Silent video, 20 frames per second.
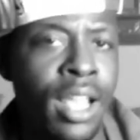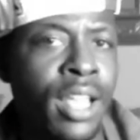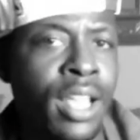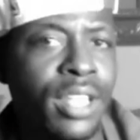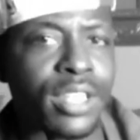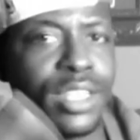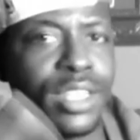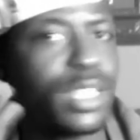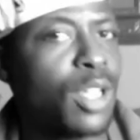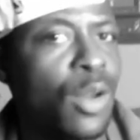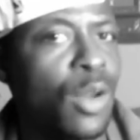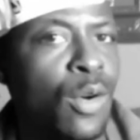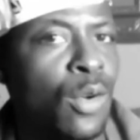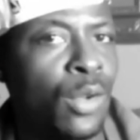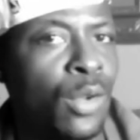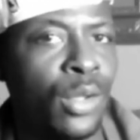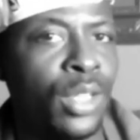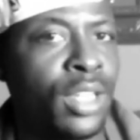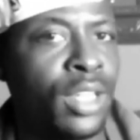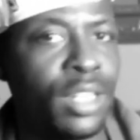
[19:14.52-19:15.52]

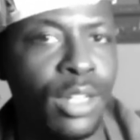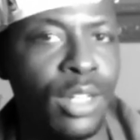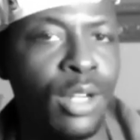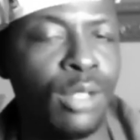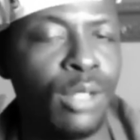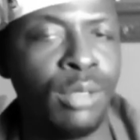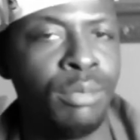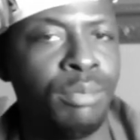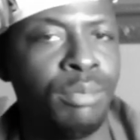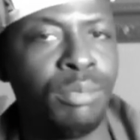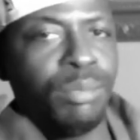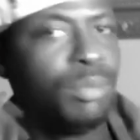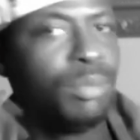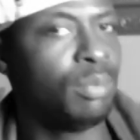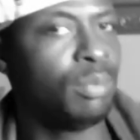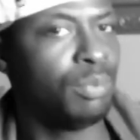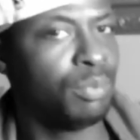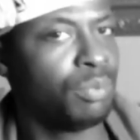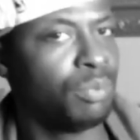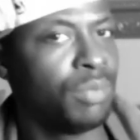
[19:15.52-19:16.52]
So, you know,
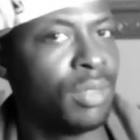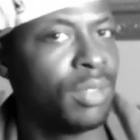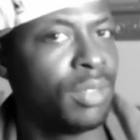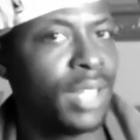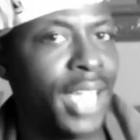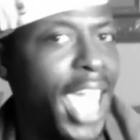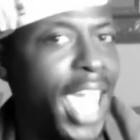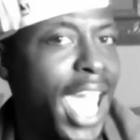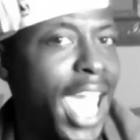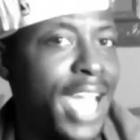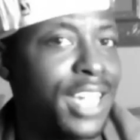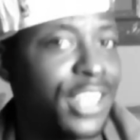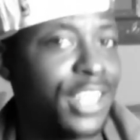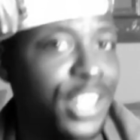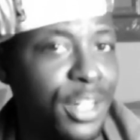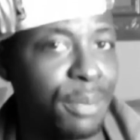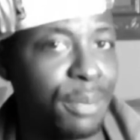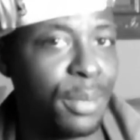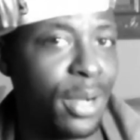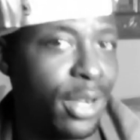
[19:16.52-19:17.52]

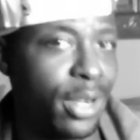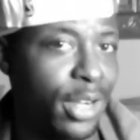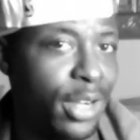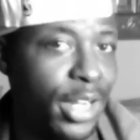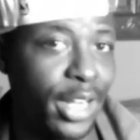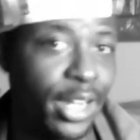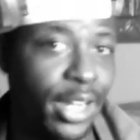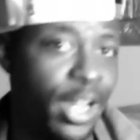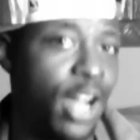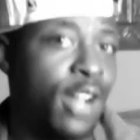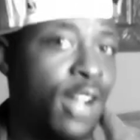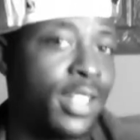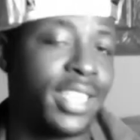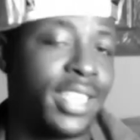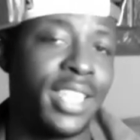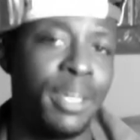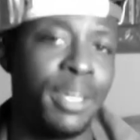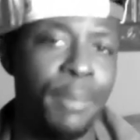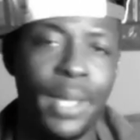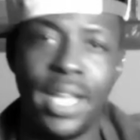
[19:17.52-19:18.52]
cash your boy or
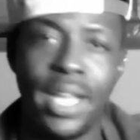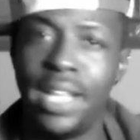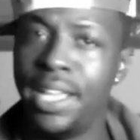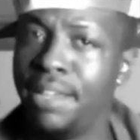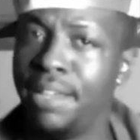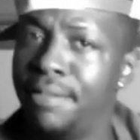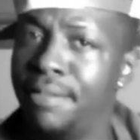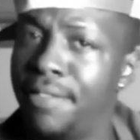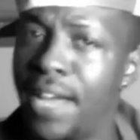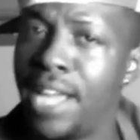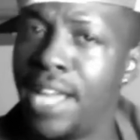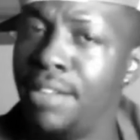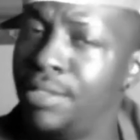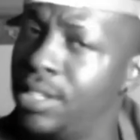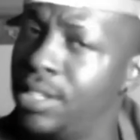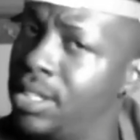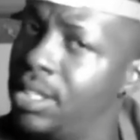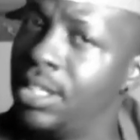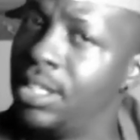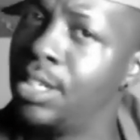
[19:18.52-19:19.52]
send me an invite,
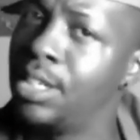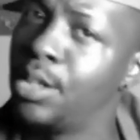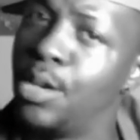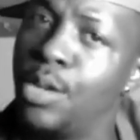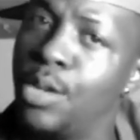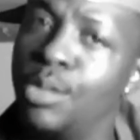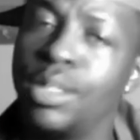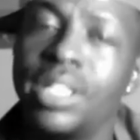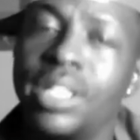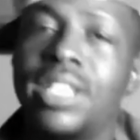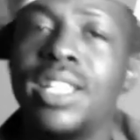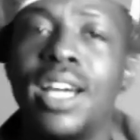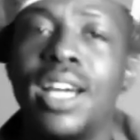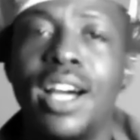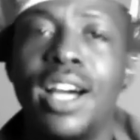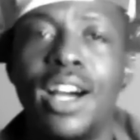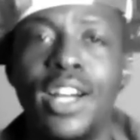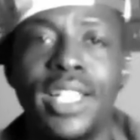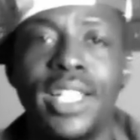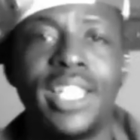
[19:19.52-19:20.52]
you know, to
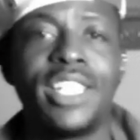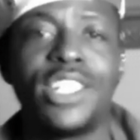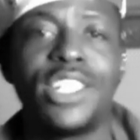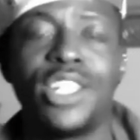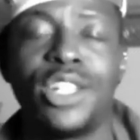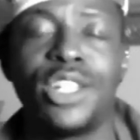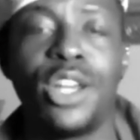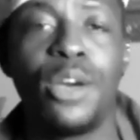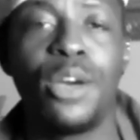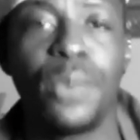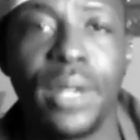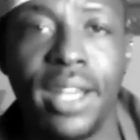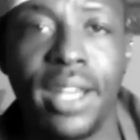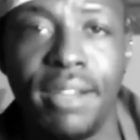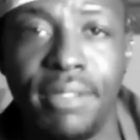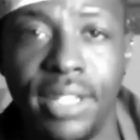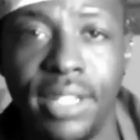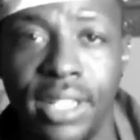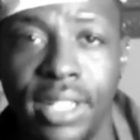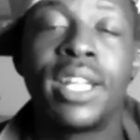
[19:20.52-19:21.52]
audition or
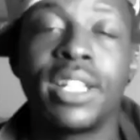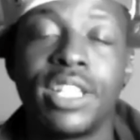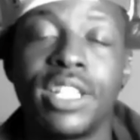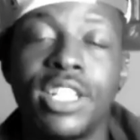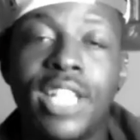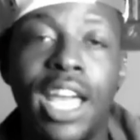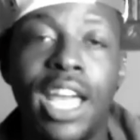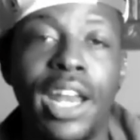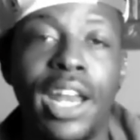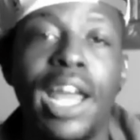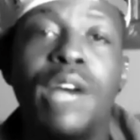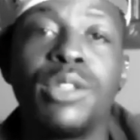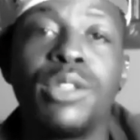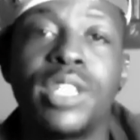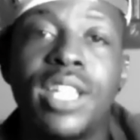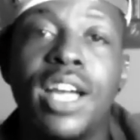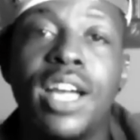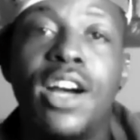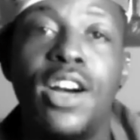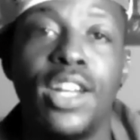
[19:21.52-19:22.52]
whatever. Shout
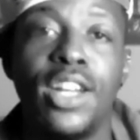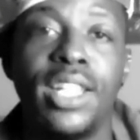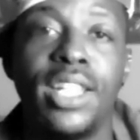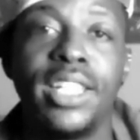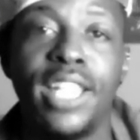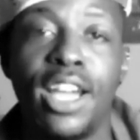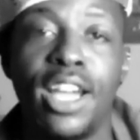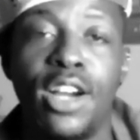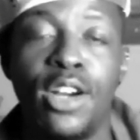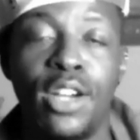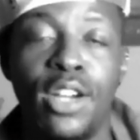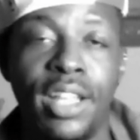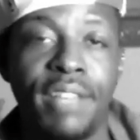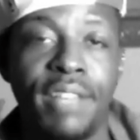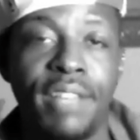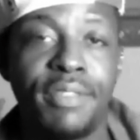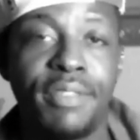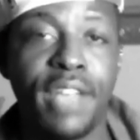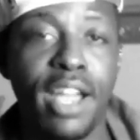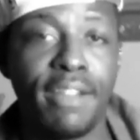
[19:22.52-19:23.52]
out to all of y'all.
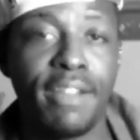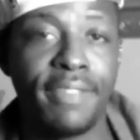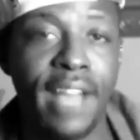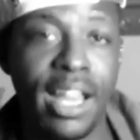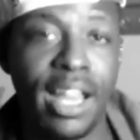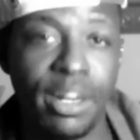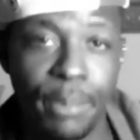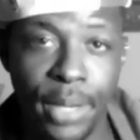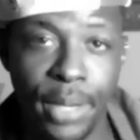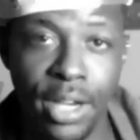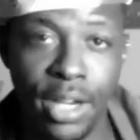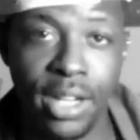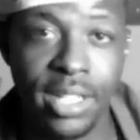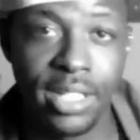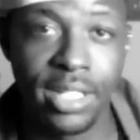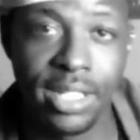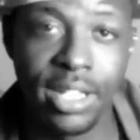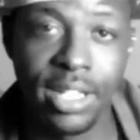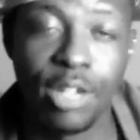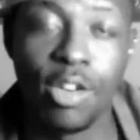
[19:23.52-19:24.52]
If y'all follow me on
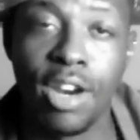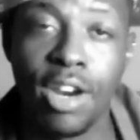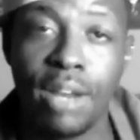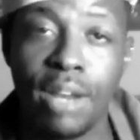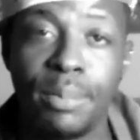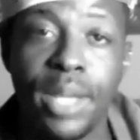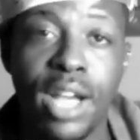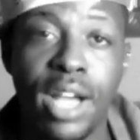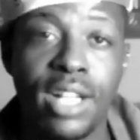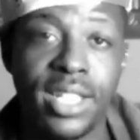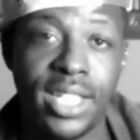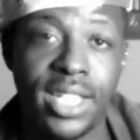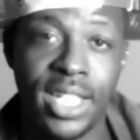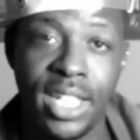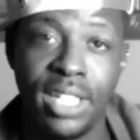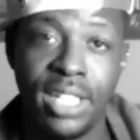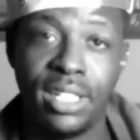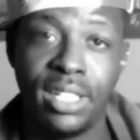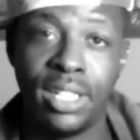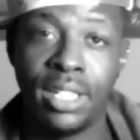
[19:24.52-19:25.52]
Instagram, y'all
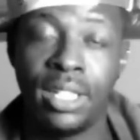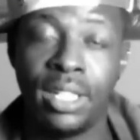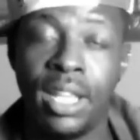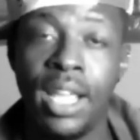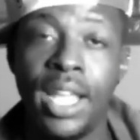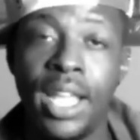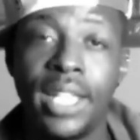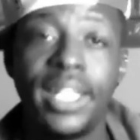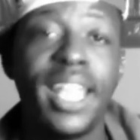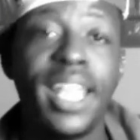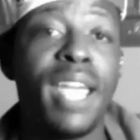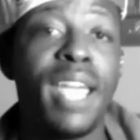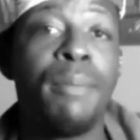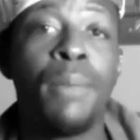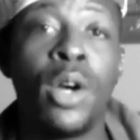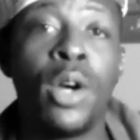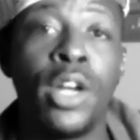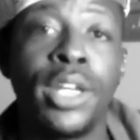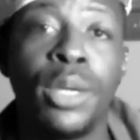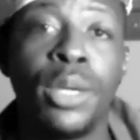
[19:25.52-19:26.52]
seen it that
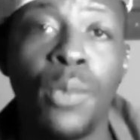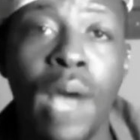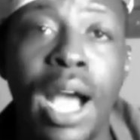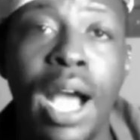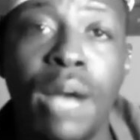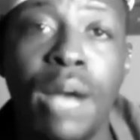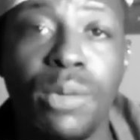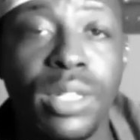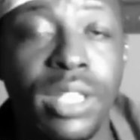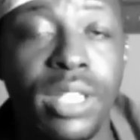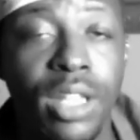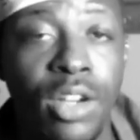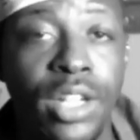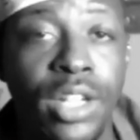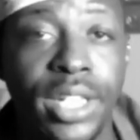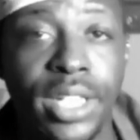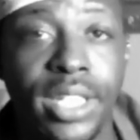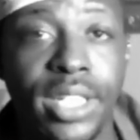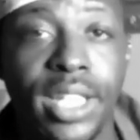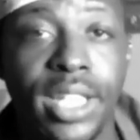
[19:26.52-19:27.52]
morning while I was
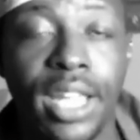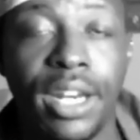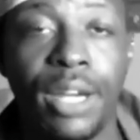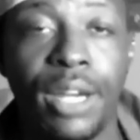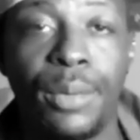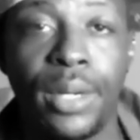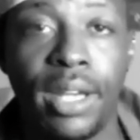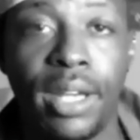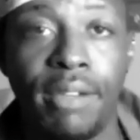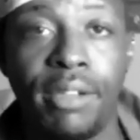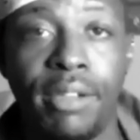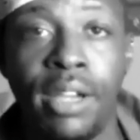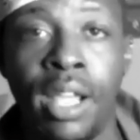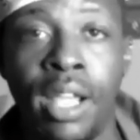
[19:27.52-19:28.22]
on the set or whatever.